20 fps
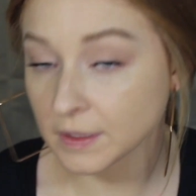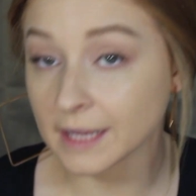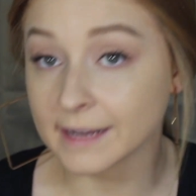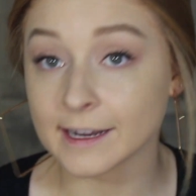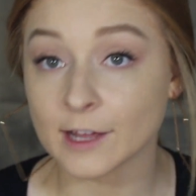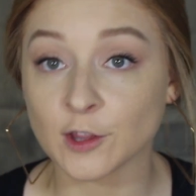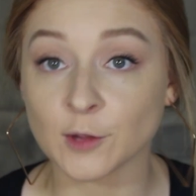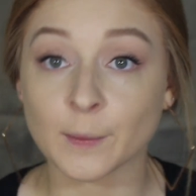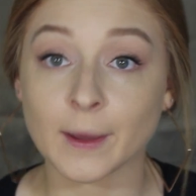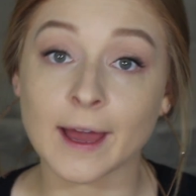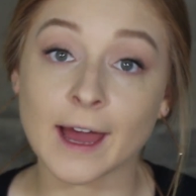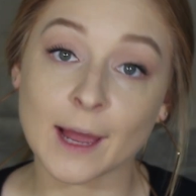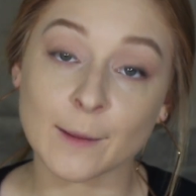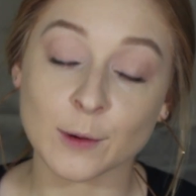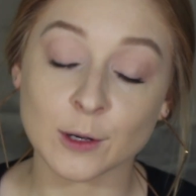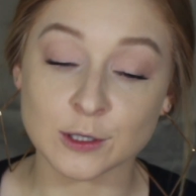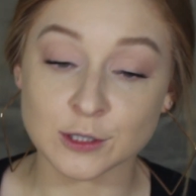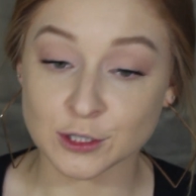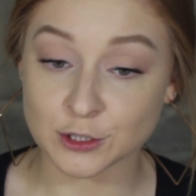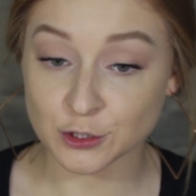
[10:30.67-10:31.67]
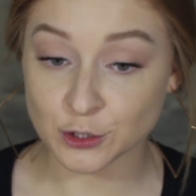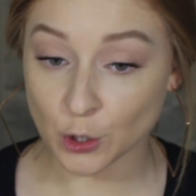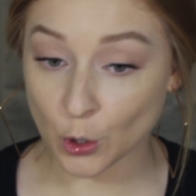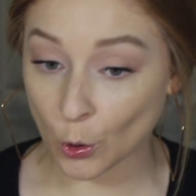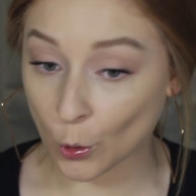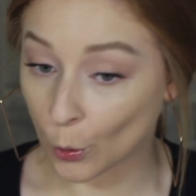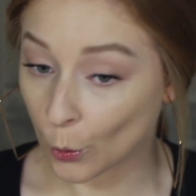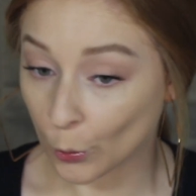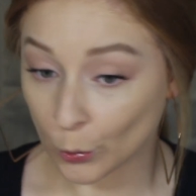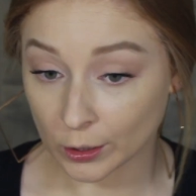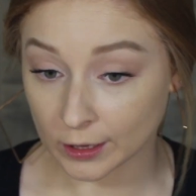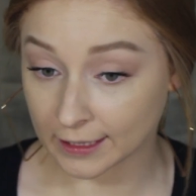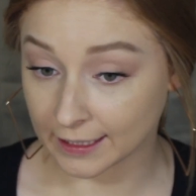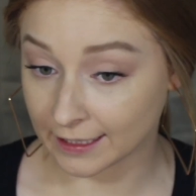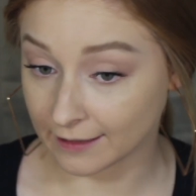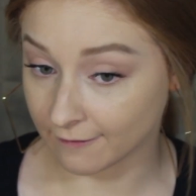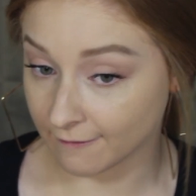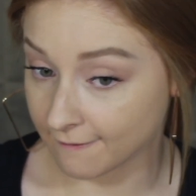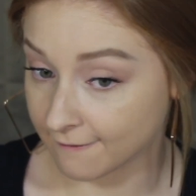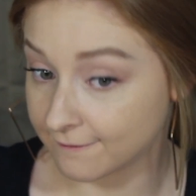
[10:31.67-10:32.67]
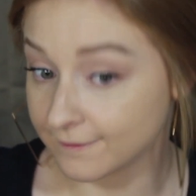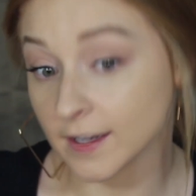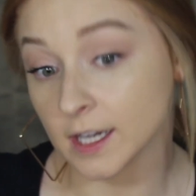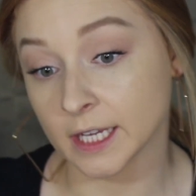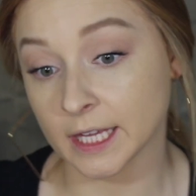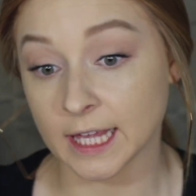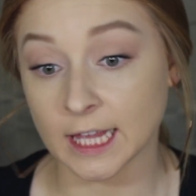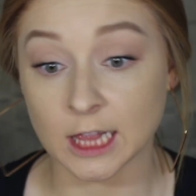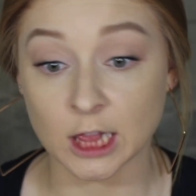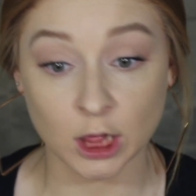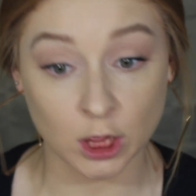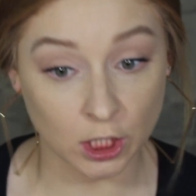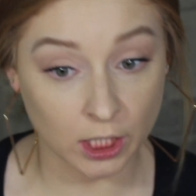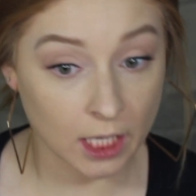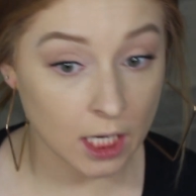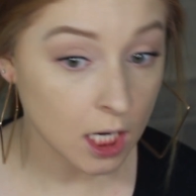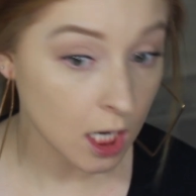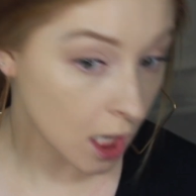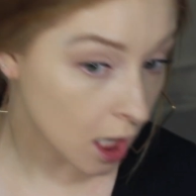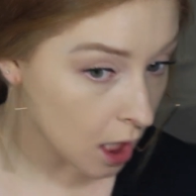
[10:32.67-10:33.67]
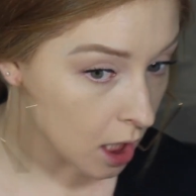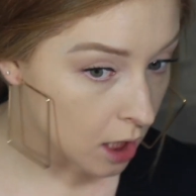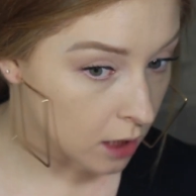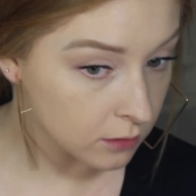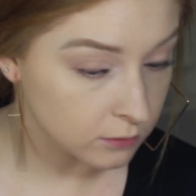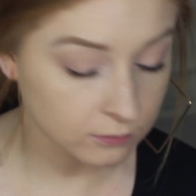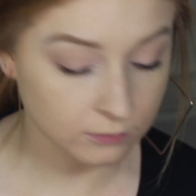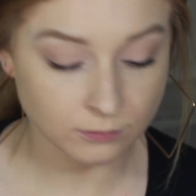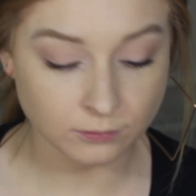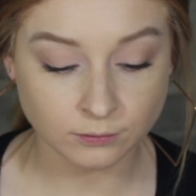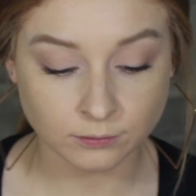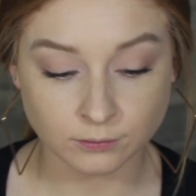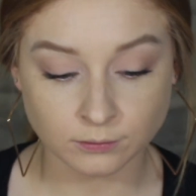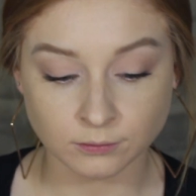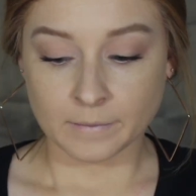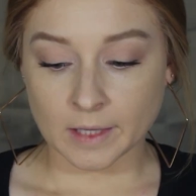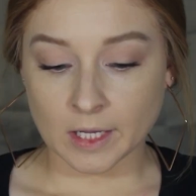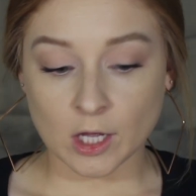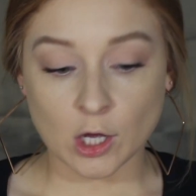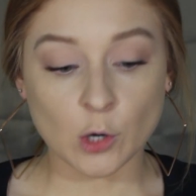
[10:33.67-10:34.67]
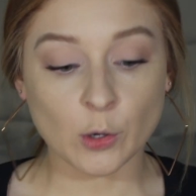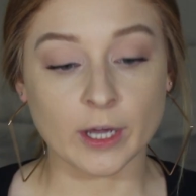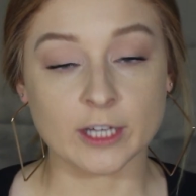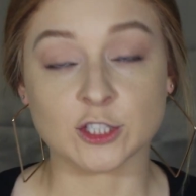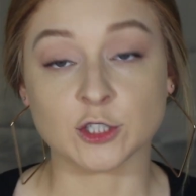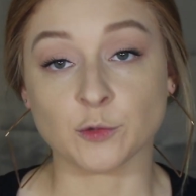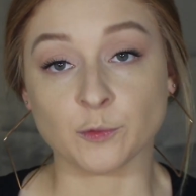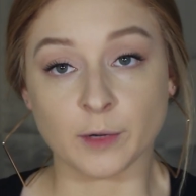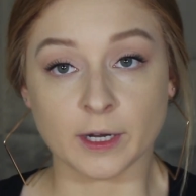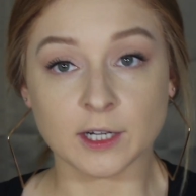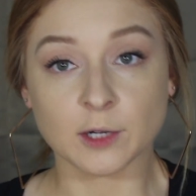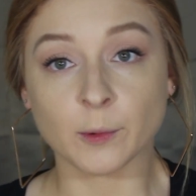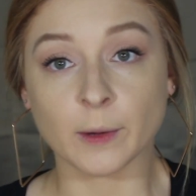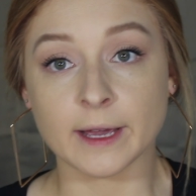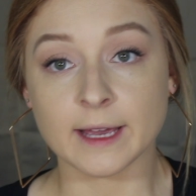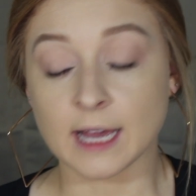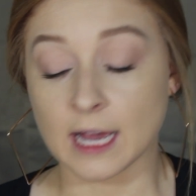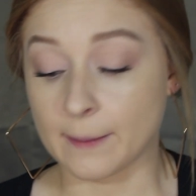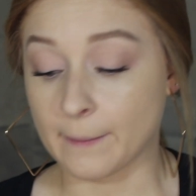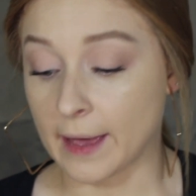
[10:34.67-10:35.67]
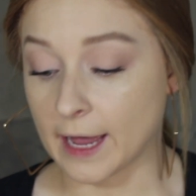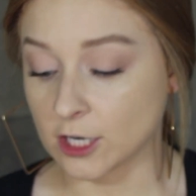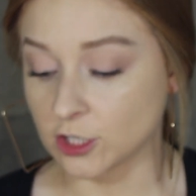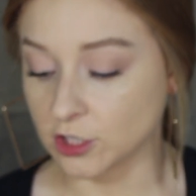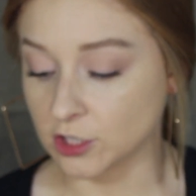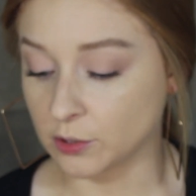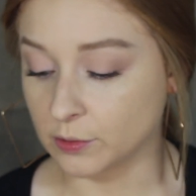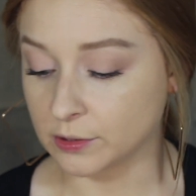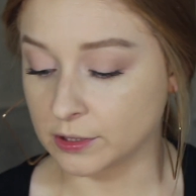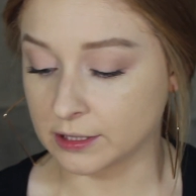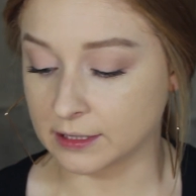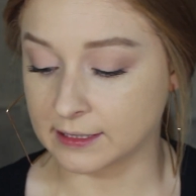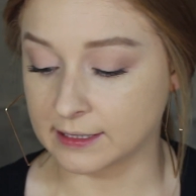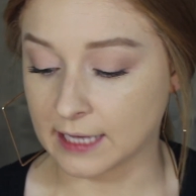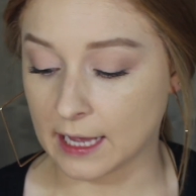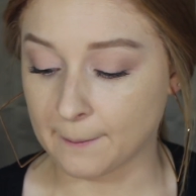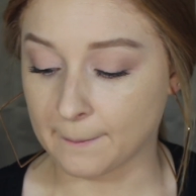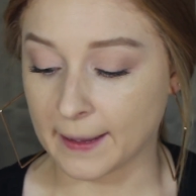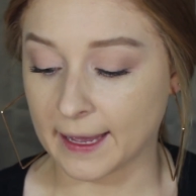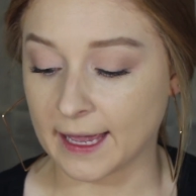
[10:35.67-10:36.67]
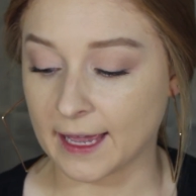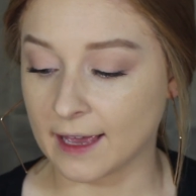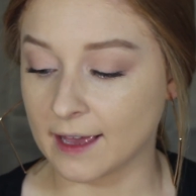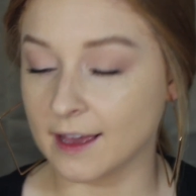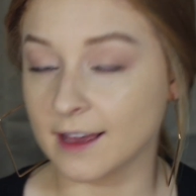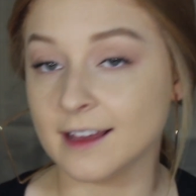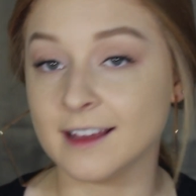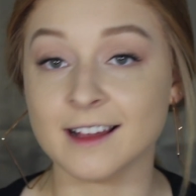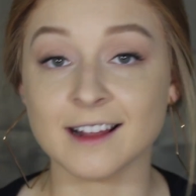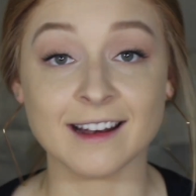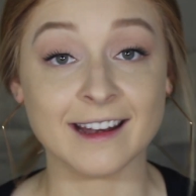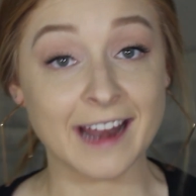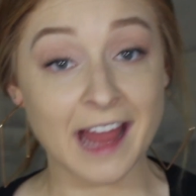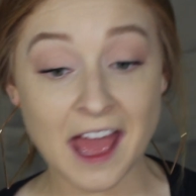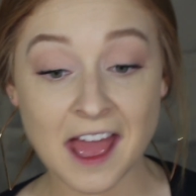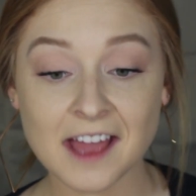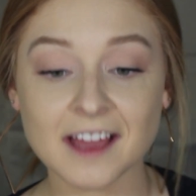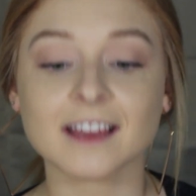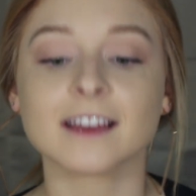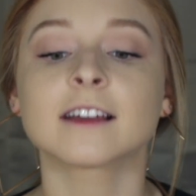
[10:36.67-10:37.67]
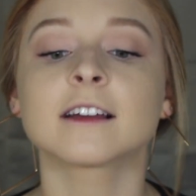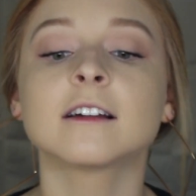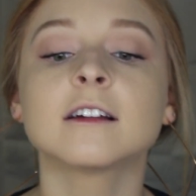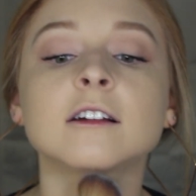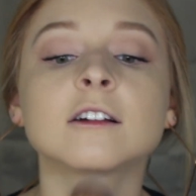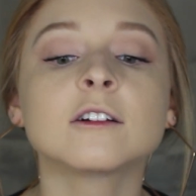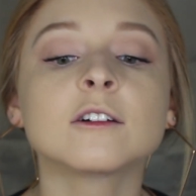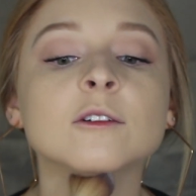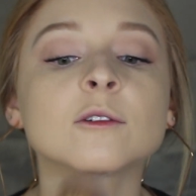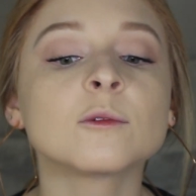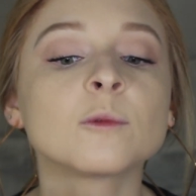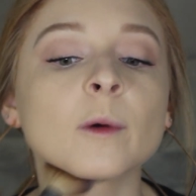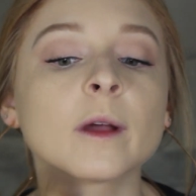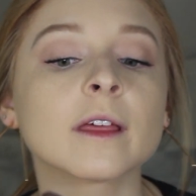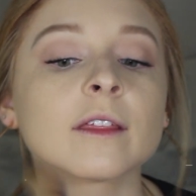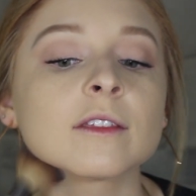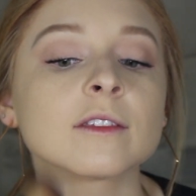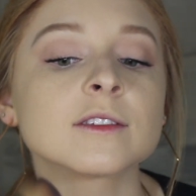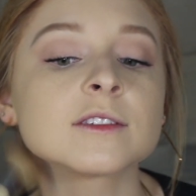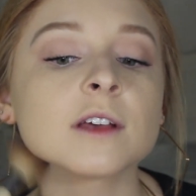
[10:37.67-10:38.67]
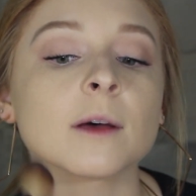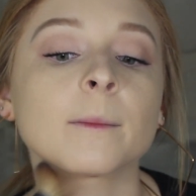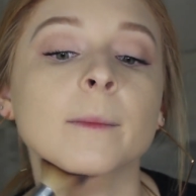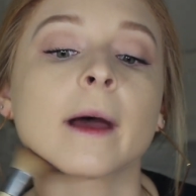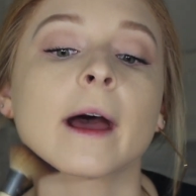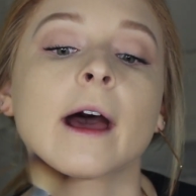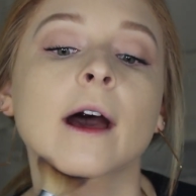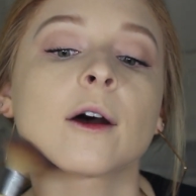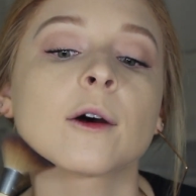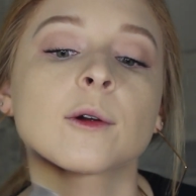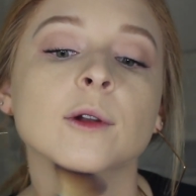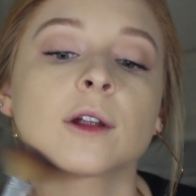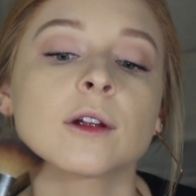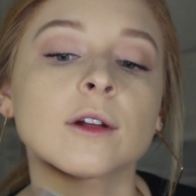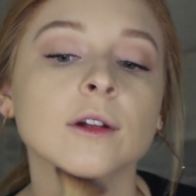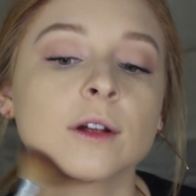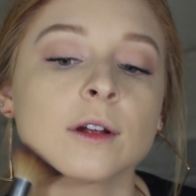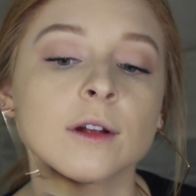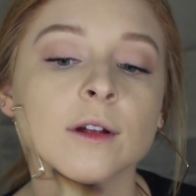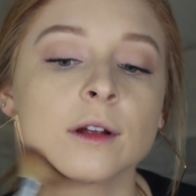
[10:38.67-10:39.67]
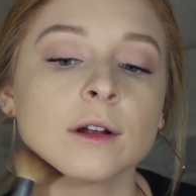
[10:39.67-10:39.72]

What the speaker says: Now that my eyebrows are totally funky looking. Okay, so right away, I'm actually going to set my neck with some powder.